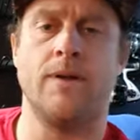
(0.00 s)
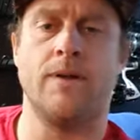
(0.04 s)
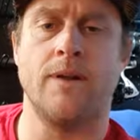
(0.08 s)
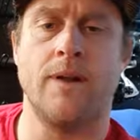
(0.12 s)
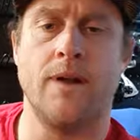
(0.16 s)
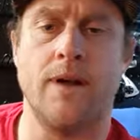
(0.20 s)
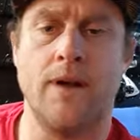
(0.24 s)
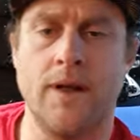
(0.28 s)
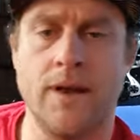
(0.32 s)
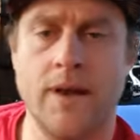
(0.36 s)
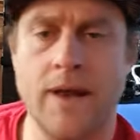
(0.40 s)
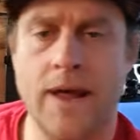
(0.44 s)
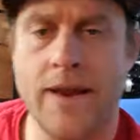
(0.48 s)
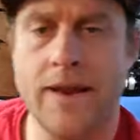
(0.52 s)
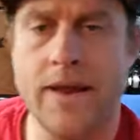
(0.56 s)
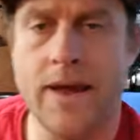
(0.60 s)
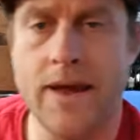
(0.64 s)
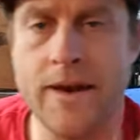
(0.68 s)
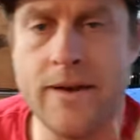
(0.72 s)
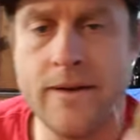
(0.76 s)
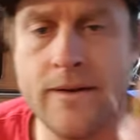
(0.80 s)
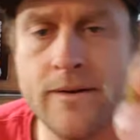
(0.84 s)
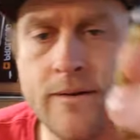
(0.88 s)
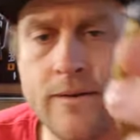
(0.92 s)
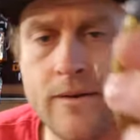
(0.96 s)
lead
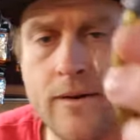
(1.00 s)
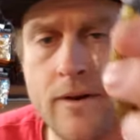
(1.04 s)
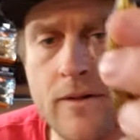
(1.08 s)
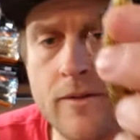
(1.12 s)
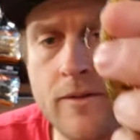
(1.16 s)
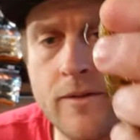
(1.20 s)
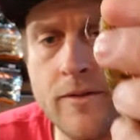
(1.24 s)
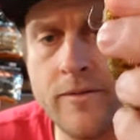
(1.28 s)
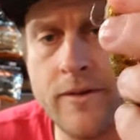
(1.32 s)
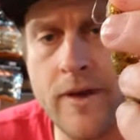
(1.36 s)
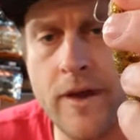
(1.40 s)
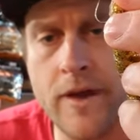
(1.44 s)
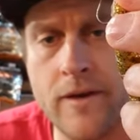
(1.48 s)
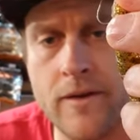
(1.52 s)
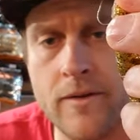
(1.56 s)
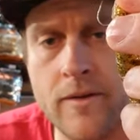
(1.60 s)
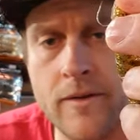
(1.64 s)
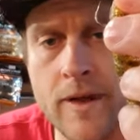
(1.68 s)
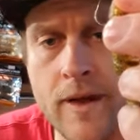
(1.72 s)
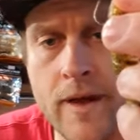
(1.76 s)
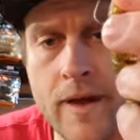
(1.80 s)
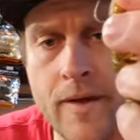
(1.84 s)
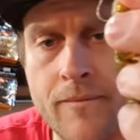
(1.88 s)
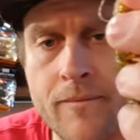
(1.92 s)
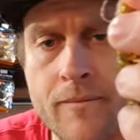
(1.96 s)
head on the tail
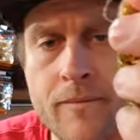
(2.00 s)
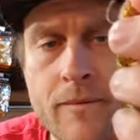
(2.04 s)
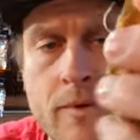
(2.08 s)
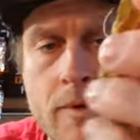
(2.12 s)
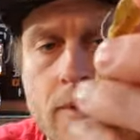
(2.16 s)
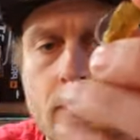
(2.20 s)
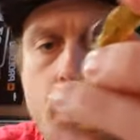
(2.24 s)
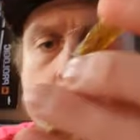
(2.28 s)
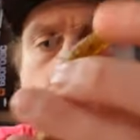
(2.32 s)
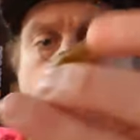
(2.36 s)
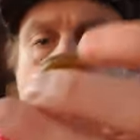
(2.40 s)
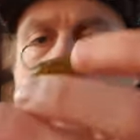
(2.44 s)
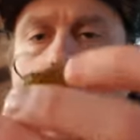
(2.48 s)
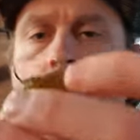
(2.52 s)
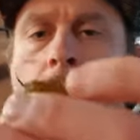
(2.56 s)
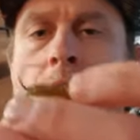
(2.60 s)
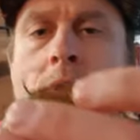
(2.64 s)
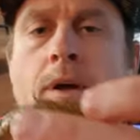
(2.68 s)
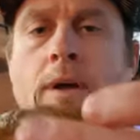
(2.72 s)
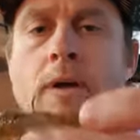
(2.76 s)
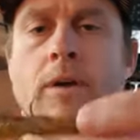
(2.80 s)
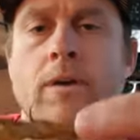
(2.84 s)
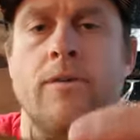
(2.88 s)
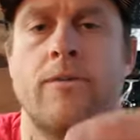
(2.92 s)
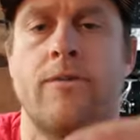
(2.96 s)
there.
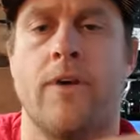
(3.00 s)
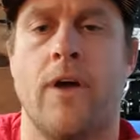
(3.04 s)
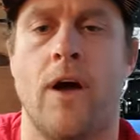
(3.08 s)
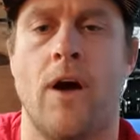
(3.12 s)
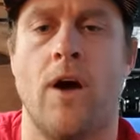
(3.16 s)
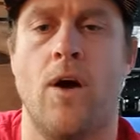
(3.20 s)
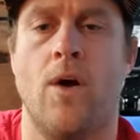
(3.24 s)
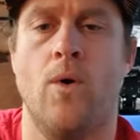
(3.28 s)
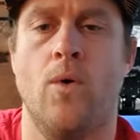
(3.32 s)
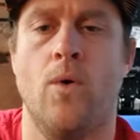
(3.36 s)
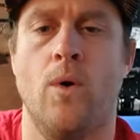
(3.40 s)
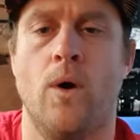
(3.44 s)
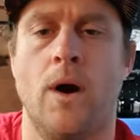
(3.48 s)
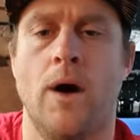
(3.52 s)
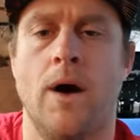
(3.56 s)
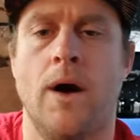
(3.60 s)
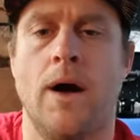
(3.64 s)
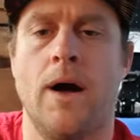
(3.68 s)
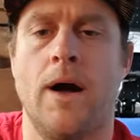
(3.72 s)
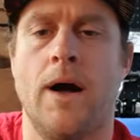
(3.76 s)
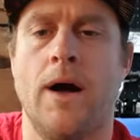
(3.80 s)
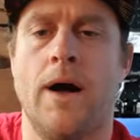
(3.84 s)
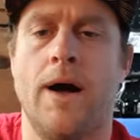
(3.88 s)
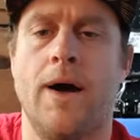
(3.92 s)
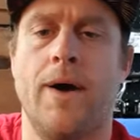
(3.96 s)
So
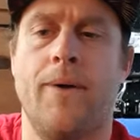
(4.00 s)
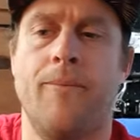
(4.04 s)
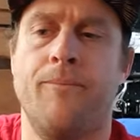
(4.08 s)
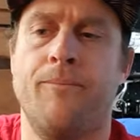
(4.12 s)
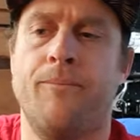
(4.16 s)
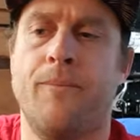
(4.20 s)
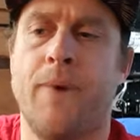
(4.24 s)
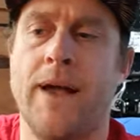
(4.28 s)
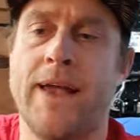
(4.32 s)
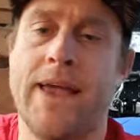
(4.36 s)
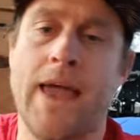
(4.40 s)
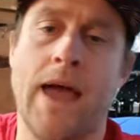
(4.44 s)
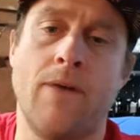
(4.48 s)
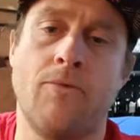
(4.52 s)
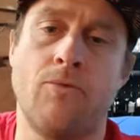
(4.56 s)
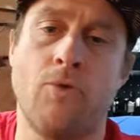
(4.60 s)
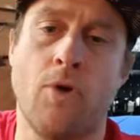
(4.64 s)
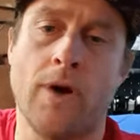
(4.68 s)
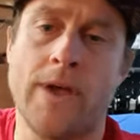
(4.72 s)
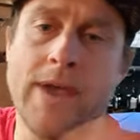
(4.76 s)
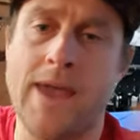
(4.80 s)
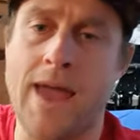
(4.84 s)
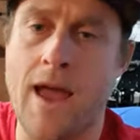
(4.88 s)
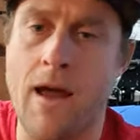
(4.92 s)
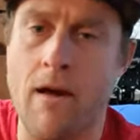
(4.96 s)
again,
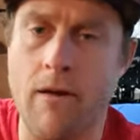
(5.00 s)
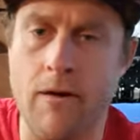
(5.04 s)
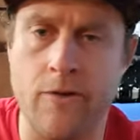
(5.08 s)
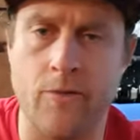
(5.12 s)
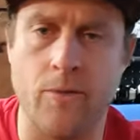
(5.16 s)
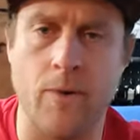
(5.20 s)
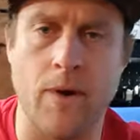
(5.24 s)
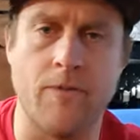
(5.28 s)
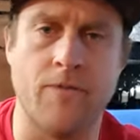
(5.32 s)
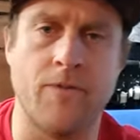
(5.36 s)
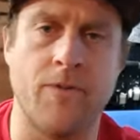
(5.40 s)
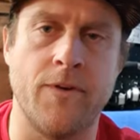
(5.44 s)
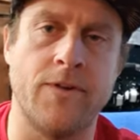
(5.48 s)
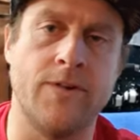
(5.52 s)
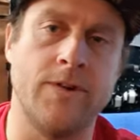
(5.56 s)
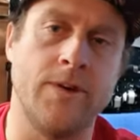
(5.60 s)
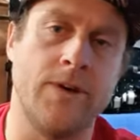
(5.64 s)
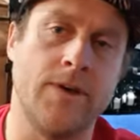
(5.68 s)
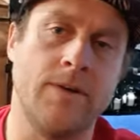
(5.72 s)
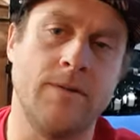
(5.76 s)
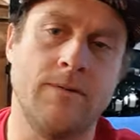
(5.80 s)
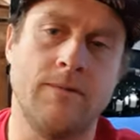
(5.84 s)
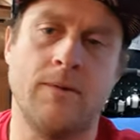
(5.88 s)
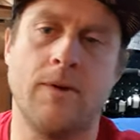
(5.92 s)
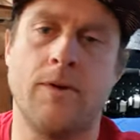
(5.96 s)
rocky areas where I'm
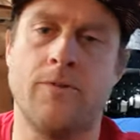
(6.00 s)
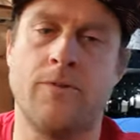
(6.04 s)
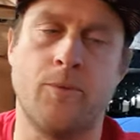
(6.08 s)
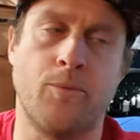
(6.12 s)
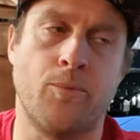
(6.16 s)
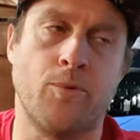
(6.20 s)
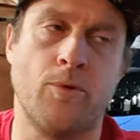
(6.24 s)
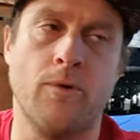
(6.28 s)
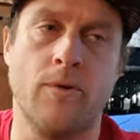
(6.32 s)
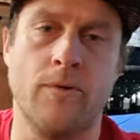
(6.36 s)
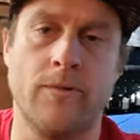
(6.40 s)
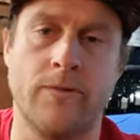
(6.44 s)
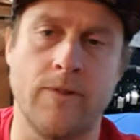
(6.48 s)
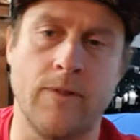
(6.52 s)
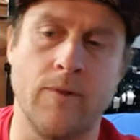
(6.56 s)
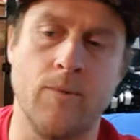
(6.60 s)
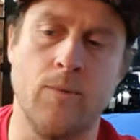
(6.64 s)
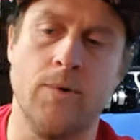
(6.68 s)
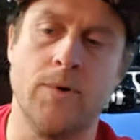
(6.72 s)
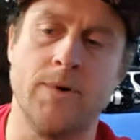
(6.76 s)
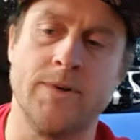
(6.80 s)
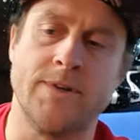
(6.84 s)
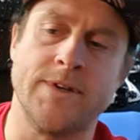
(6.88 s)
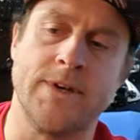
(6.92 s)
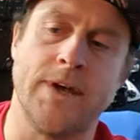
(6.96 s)
fishing, lots of prawns in the
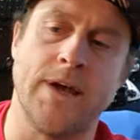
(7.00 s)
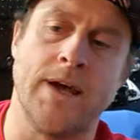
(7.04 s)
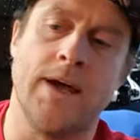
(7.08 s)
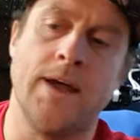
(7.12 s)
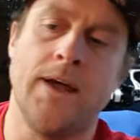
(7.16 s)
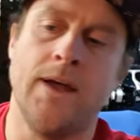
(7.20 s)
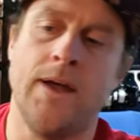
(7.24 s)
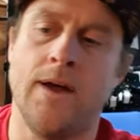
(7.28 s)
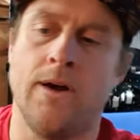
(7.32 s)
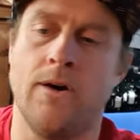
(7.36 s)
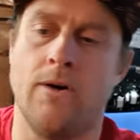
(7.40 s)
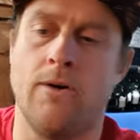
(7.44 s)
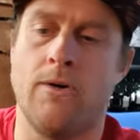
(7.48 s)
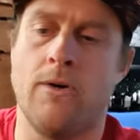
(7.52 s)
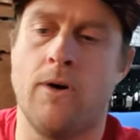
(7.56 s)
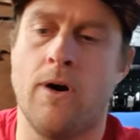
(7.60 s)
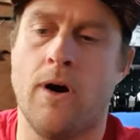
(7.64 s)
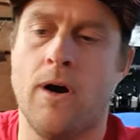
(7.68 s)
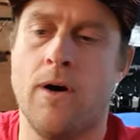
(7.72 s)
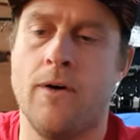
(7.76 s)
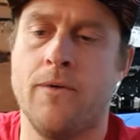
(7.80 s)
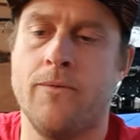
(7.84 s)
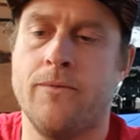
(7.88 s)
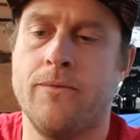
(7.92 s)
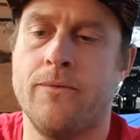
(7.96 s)
water, or
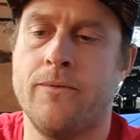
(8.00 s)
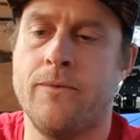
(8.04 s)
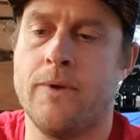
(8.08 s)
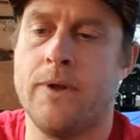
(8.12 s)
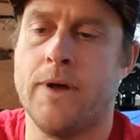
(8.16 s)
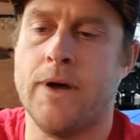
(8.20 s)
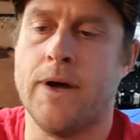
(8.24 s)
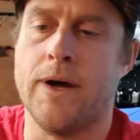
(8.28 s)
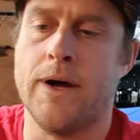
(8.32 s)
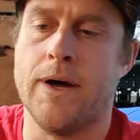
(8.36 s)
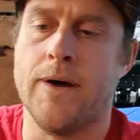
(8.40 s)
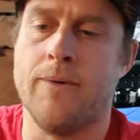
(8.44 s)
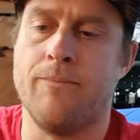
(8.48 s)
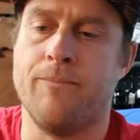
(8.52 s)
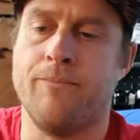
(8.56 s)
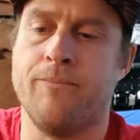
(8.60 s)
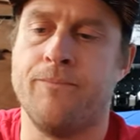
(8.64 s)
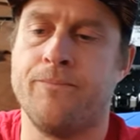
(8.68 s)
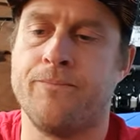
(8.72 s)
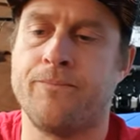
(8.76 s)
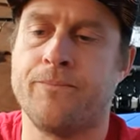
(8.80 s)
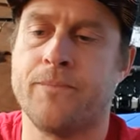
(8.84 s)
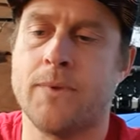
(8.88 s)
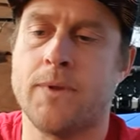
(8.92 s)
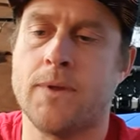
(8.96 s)

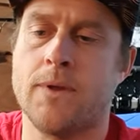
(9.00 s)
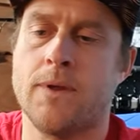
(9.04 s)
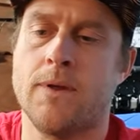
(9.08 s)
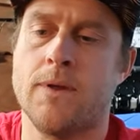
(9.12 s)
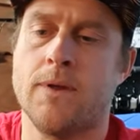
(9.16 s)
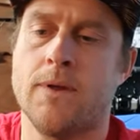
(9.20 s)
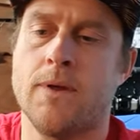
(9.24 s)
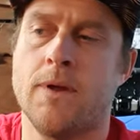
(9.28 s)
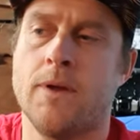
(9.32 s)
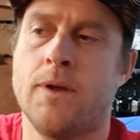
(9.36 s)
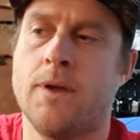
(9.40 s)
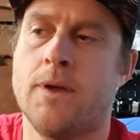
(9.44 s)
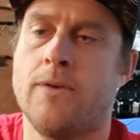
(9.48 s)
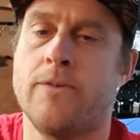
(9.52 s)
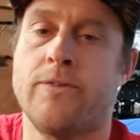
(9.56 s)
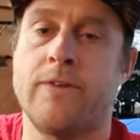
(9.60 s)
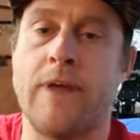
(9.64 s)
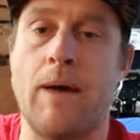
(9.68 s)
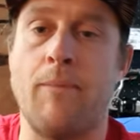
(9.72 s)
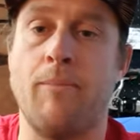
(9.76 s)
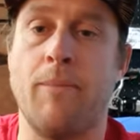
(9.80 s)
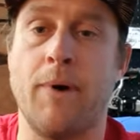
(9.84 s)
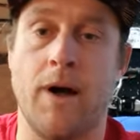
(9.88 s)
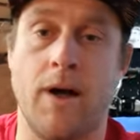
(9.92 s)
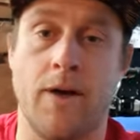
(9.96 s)
on
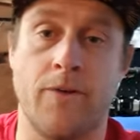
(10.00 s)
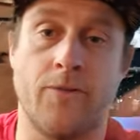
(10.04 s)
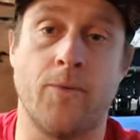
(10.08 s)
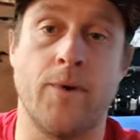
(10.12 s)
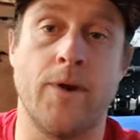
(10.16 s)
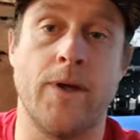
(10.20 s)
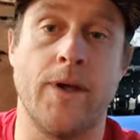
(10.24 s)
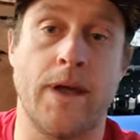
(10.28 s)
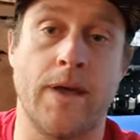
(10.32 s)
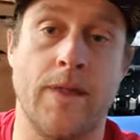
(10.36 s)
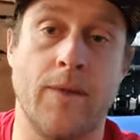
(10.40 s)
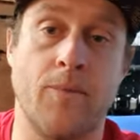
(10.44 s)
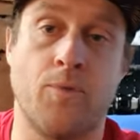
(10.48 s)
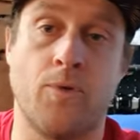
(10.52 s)
sandbars where you get the